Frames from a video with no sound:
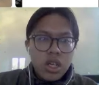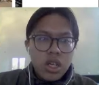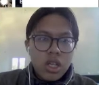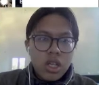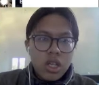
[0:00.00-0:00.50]

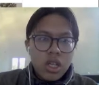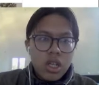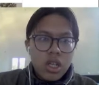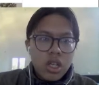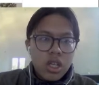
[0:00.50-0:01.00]

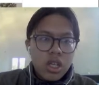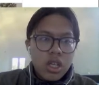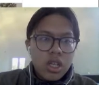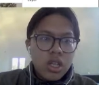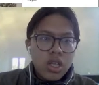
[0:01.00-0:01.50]

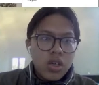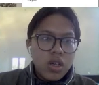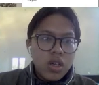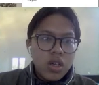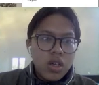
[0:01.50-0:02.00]

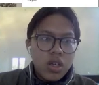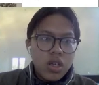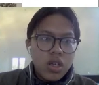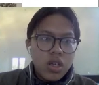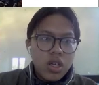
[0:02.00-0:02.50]

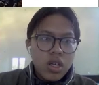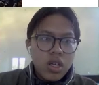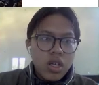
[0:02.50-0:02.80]
Nothing is said.